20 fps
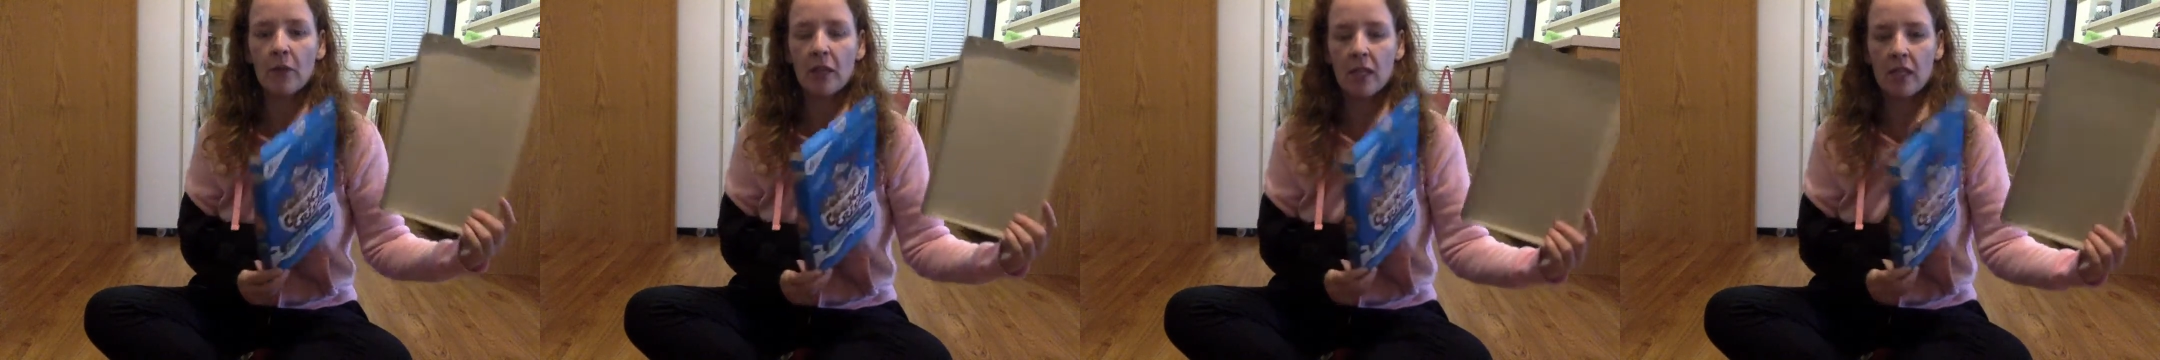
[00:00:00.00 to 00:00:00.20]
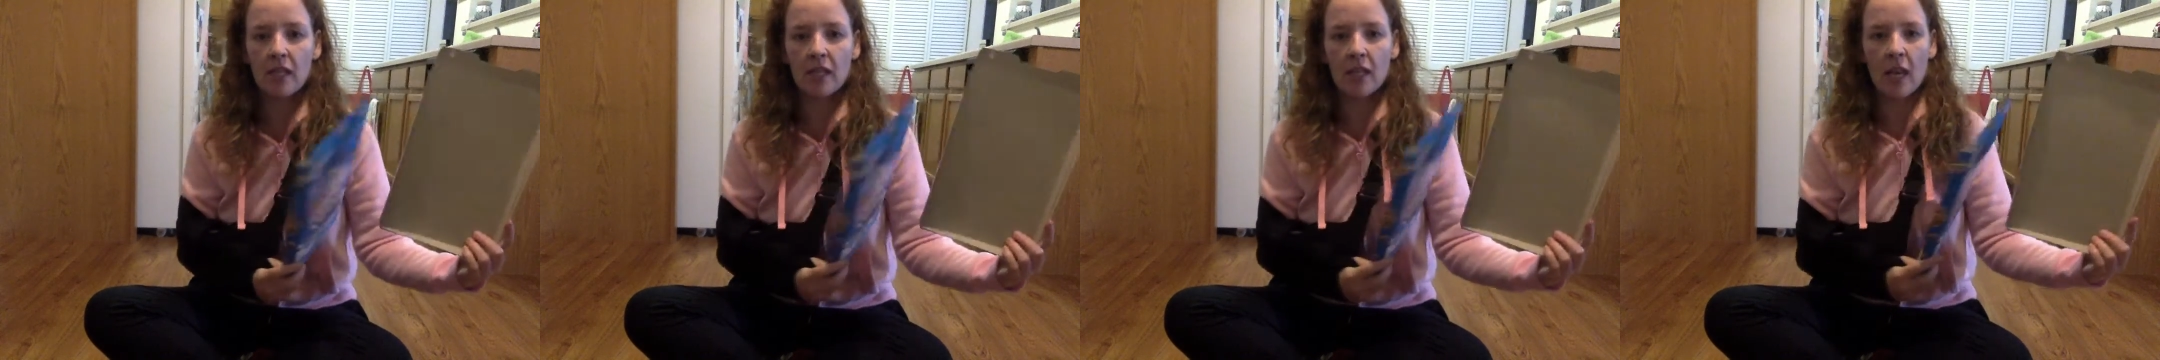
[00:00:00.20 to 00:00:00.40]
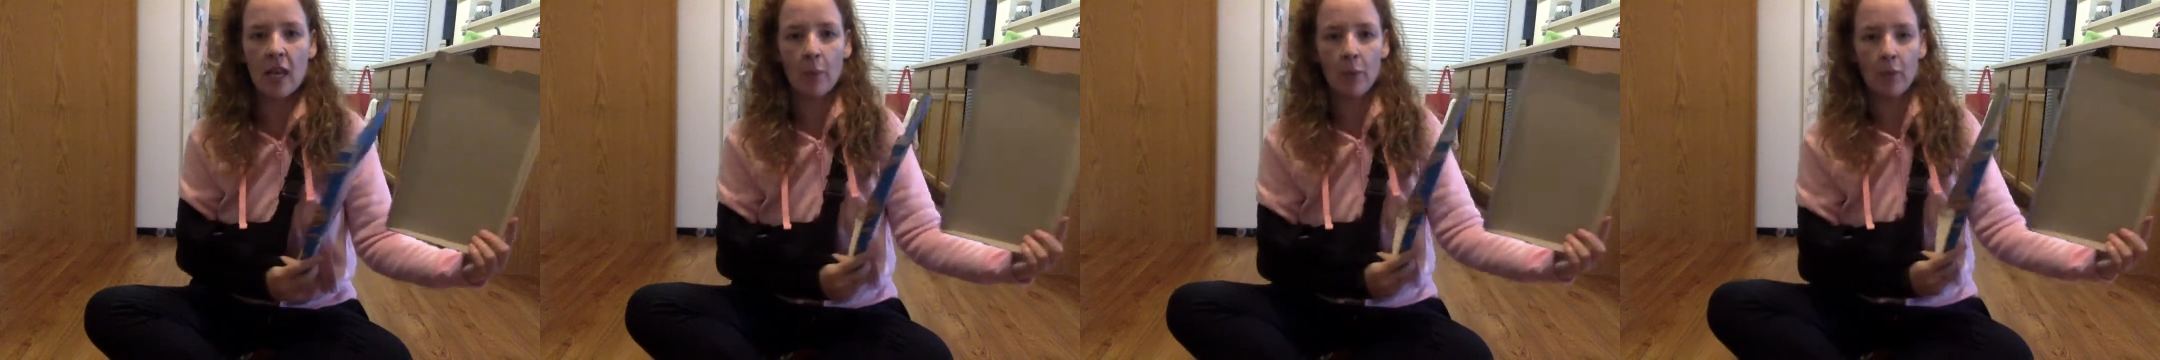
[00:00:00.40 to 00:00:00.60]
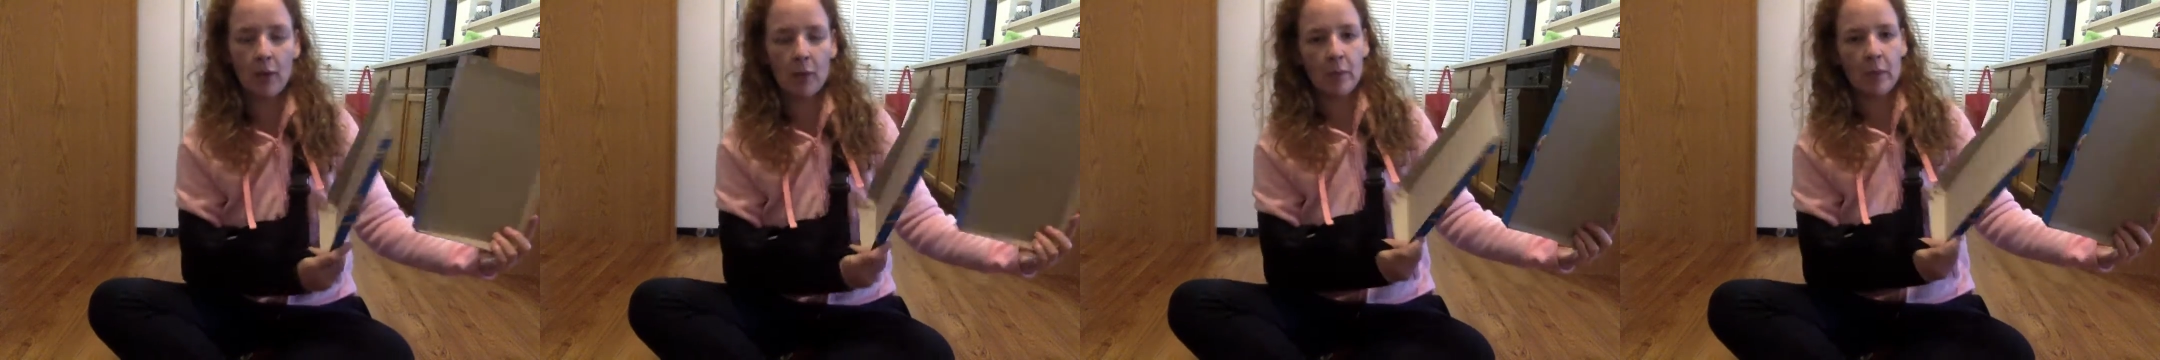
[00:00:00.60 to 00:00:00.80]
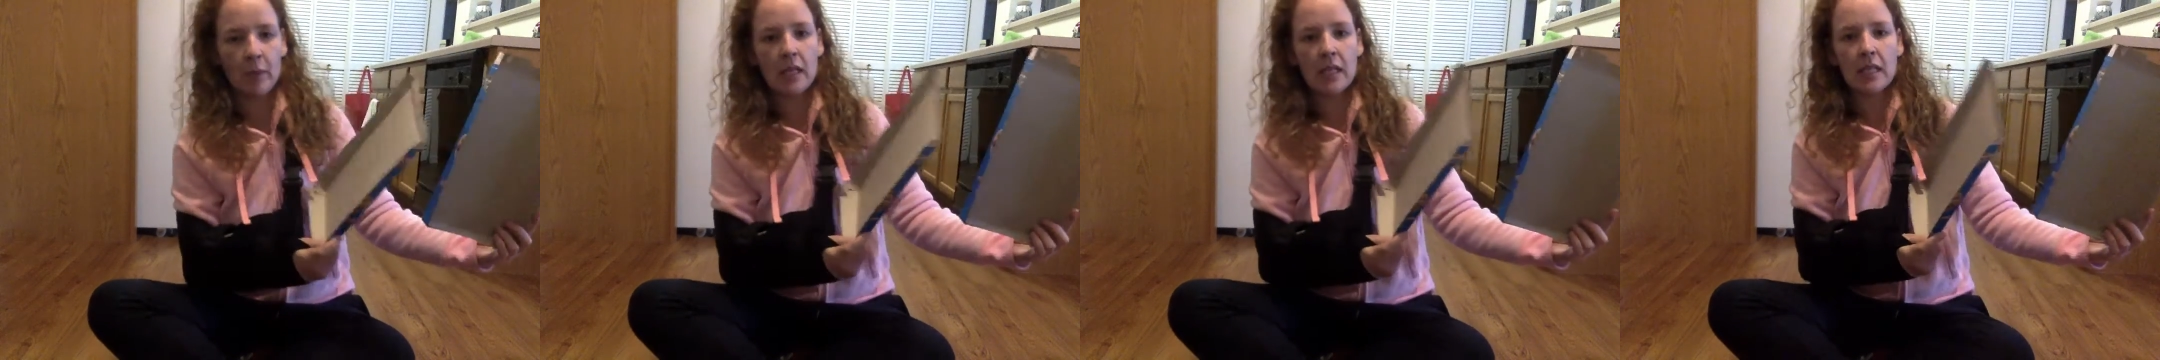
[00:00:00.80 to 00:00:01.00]

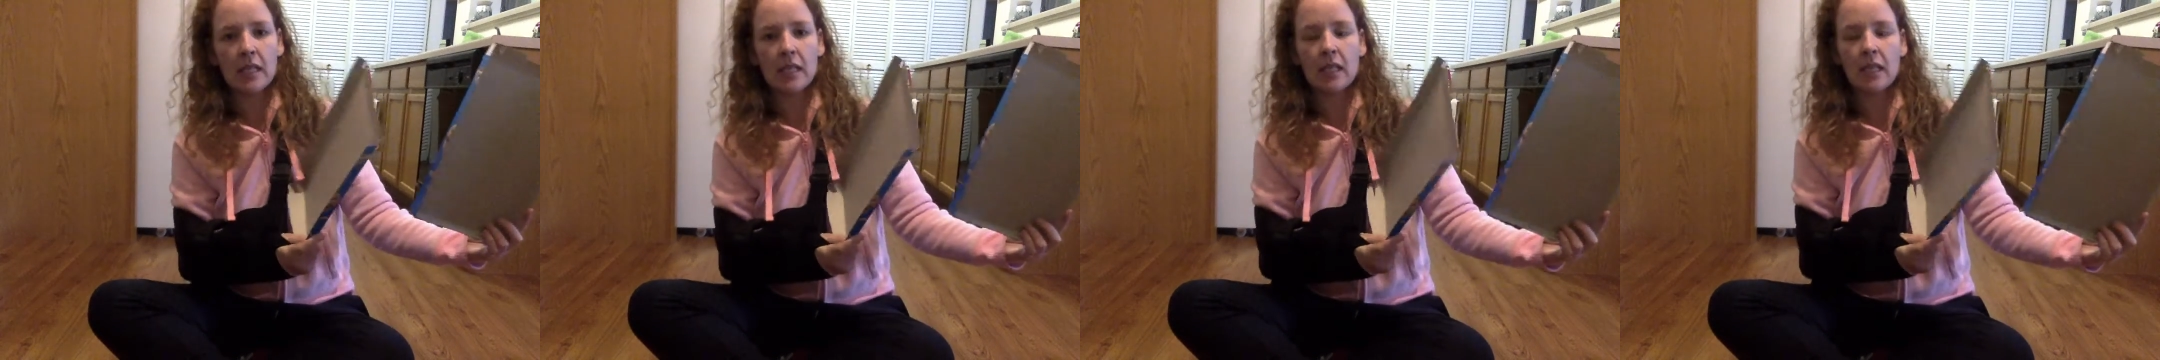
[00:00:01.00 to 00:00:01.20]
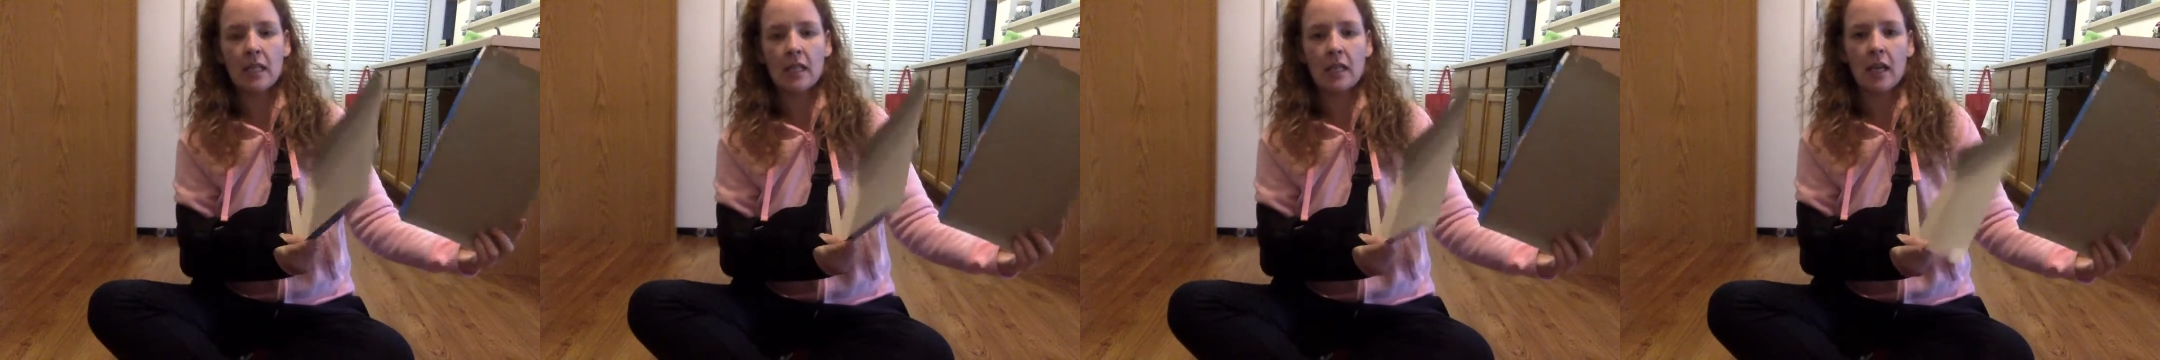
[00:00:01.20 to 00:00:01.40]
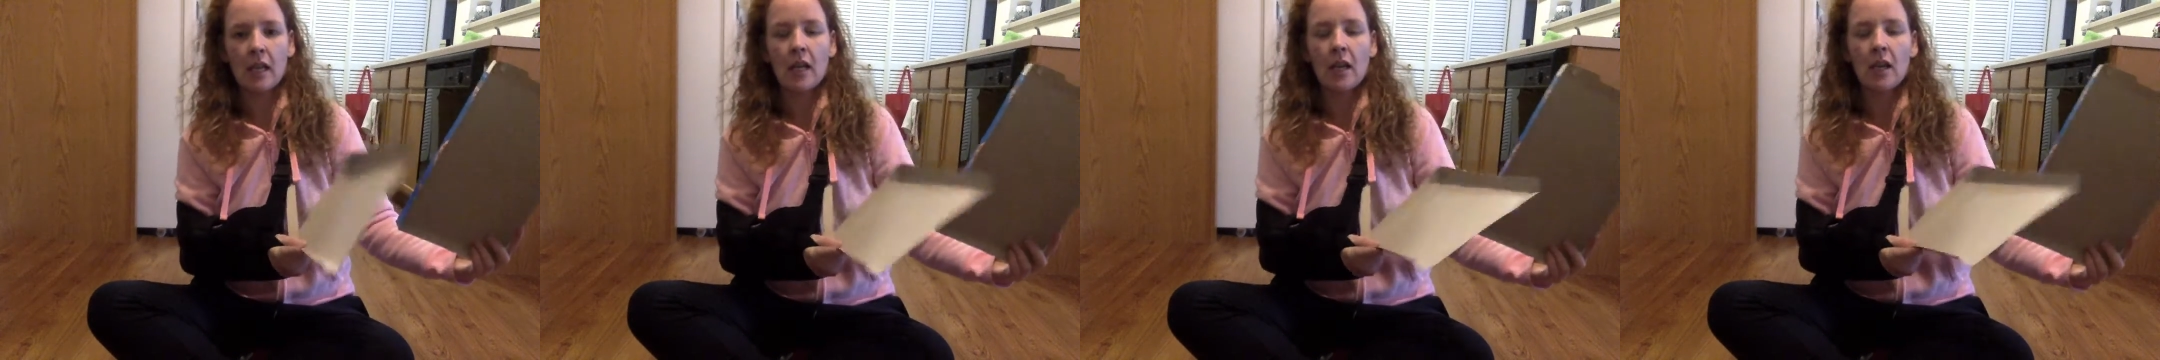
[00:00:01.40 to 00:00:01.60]
separate pieces.